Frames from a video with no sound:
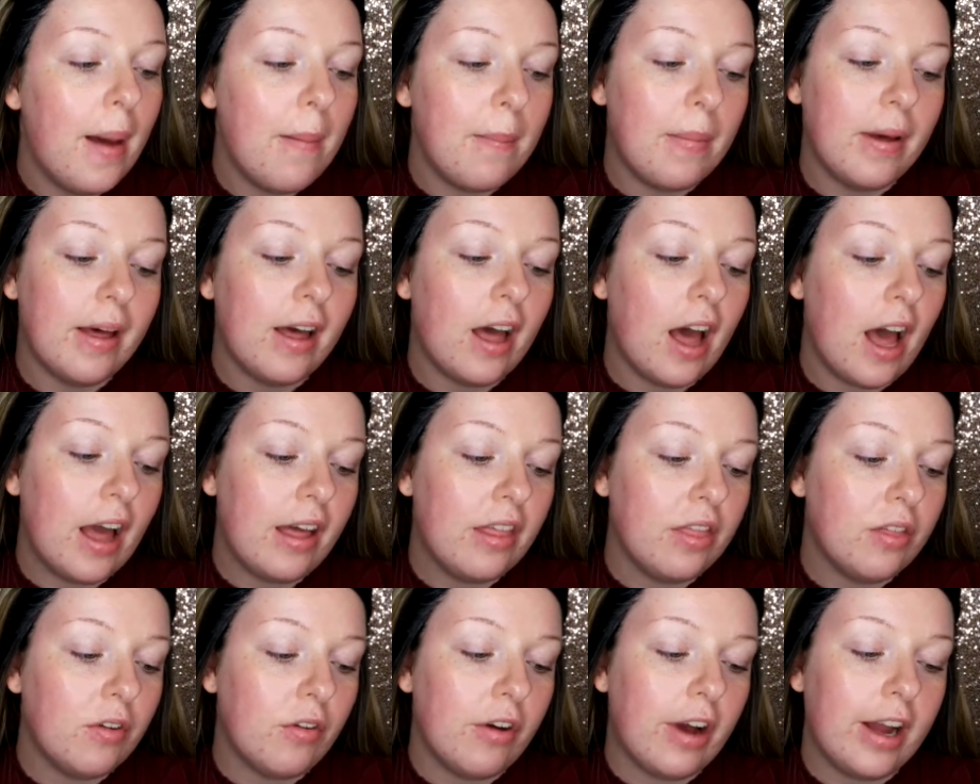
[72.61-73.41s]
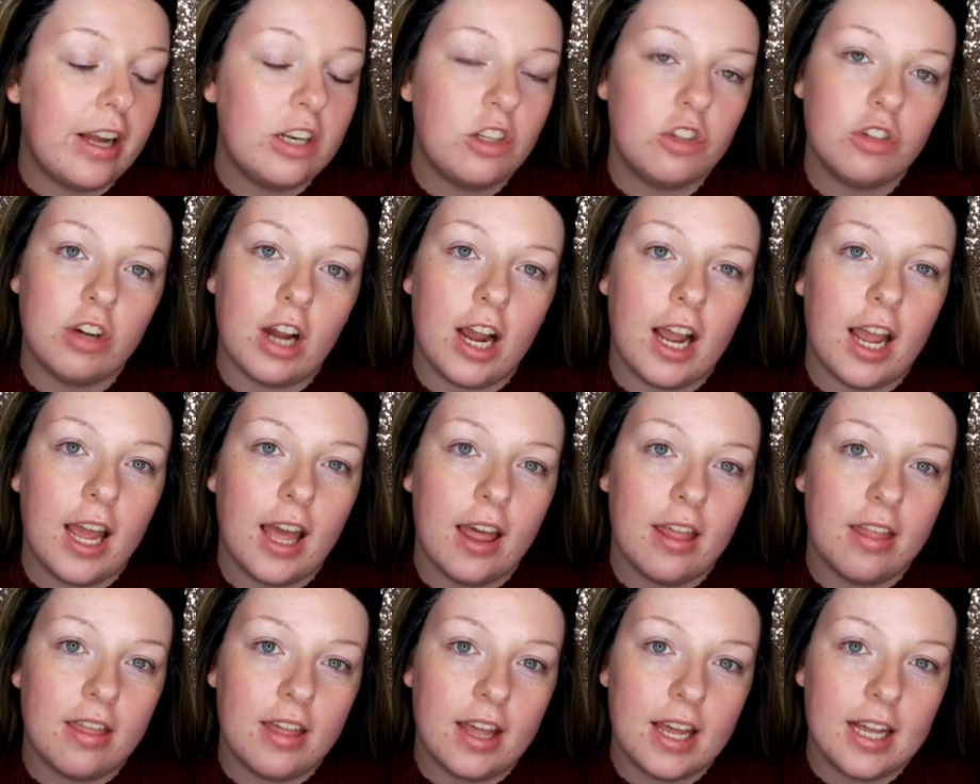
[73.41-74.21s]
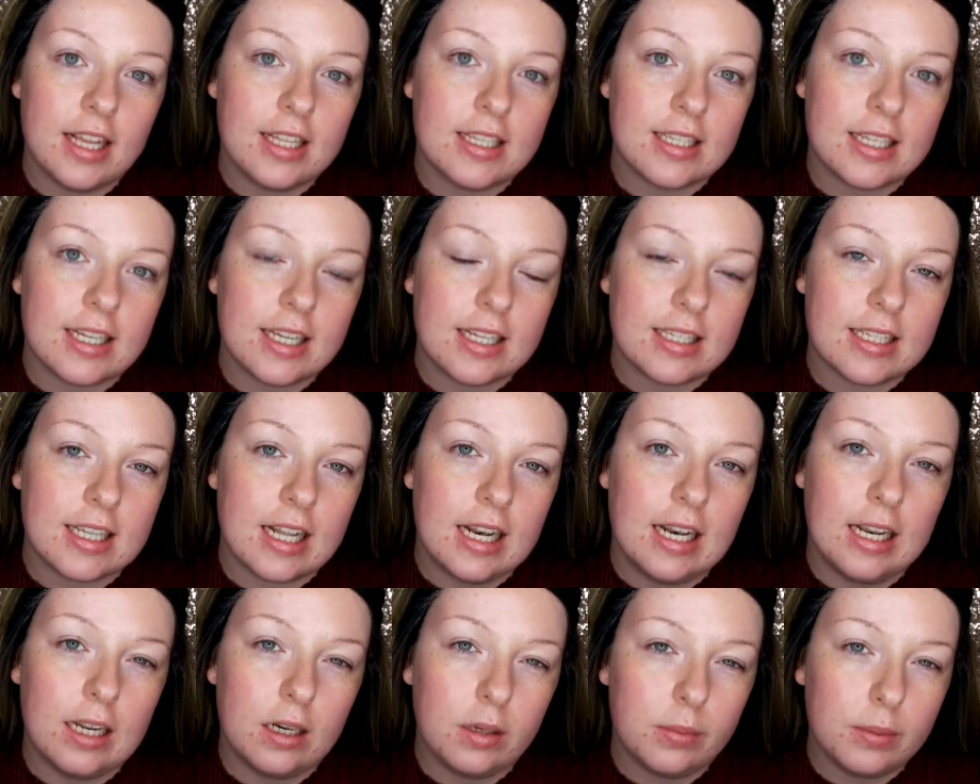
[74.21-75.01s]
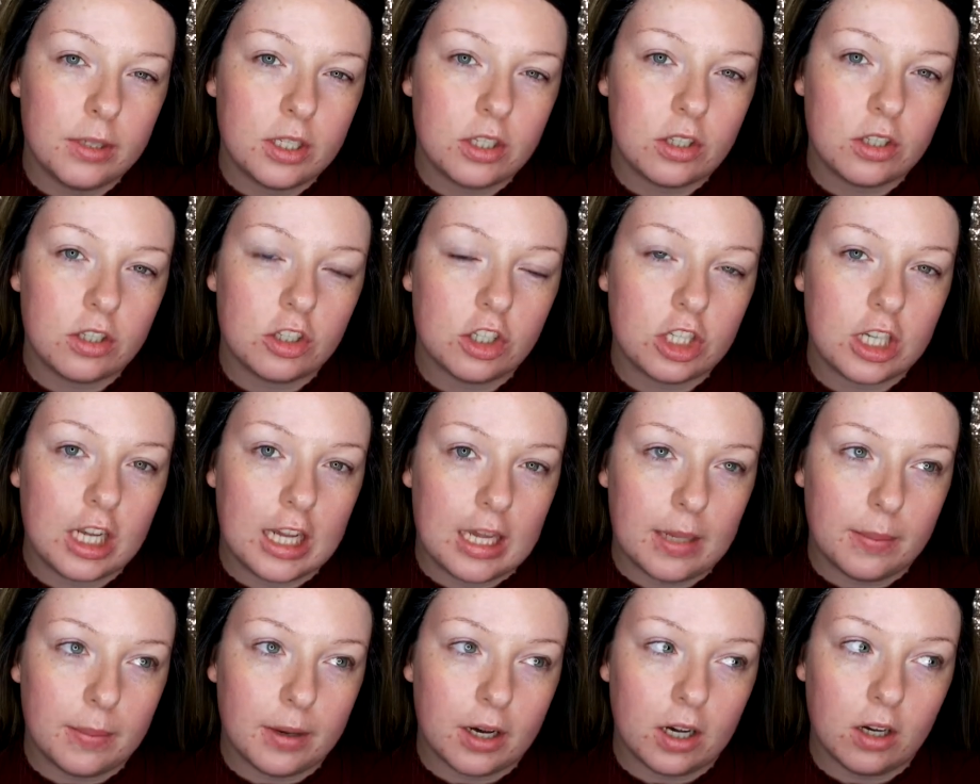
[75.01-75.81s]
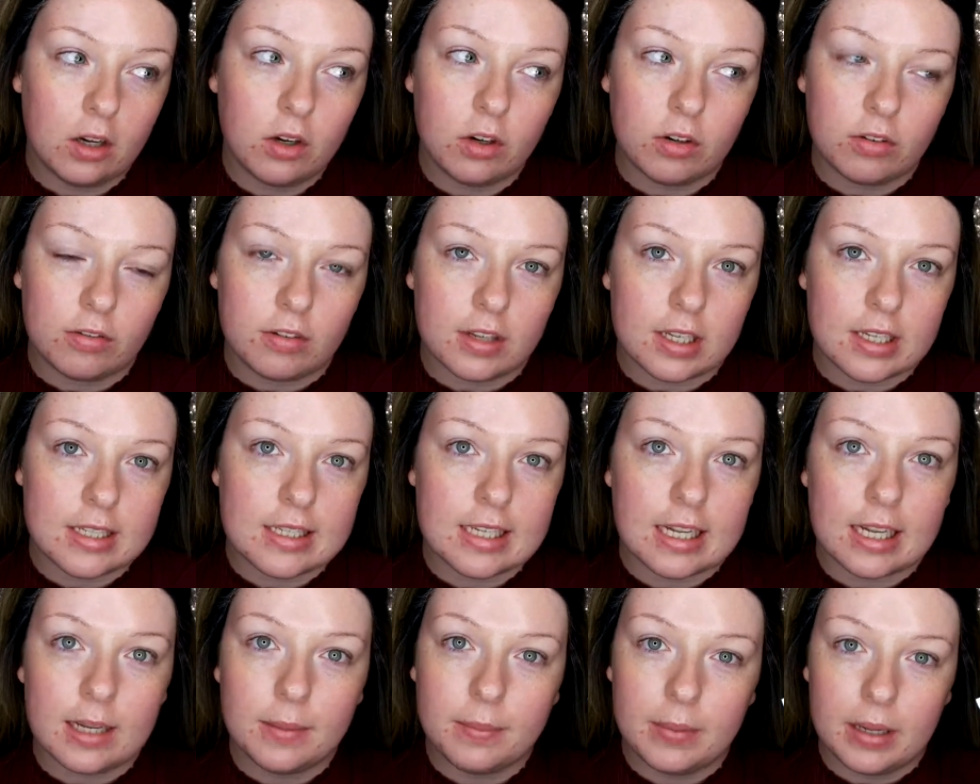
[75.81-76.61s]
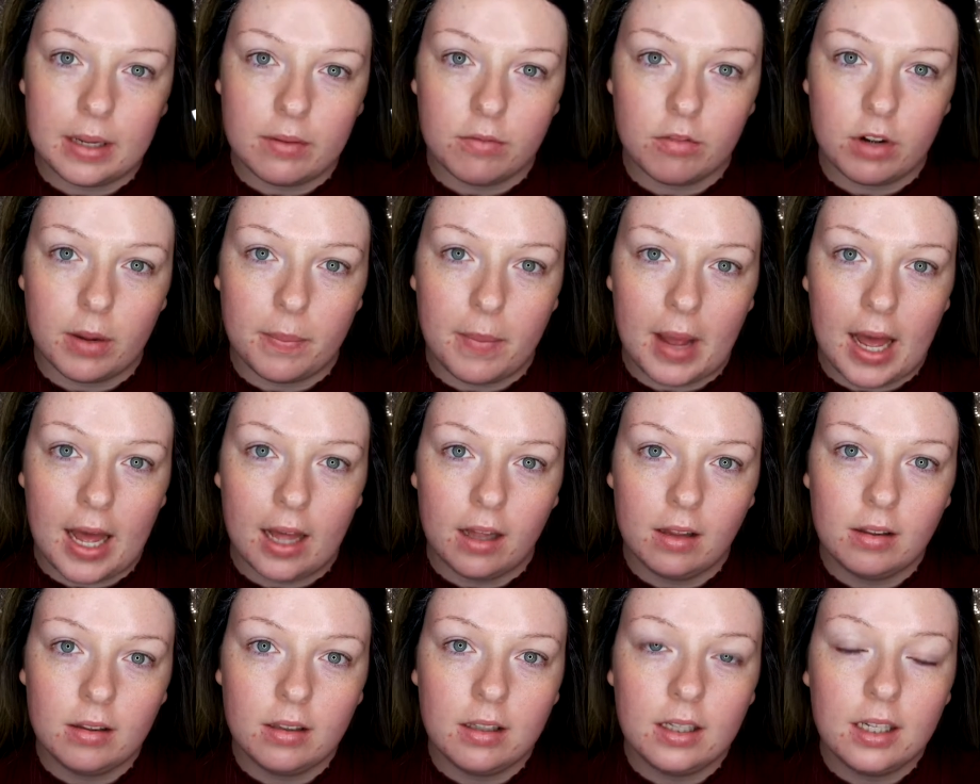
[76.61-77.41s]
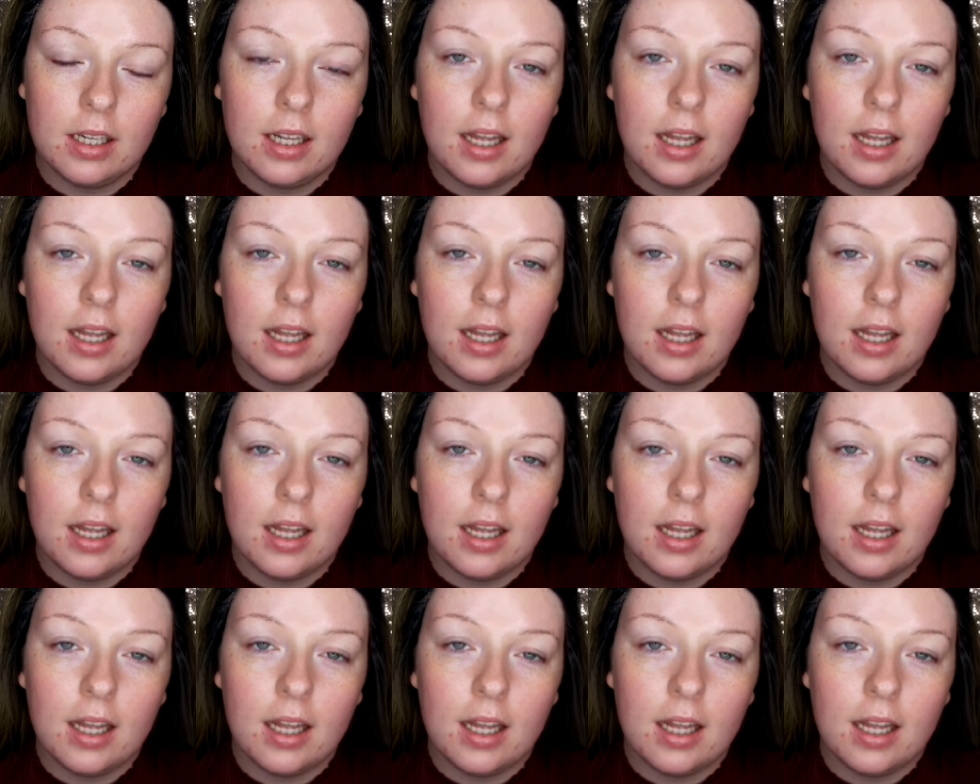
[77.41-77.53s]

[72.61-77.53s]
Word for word: But I thought I'd try this. It's a little bit cheaper, obviously, being Rimmel.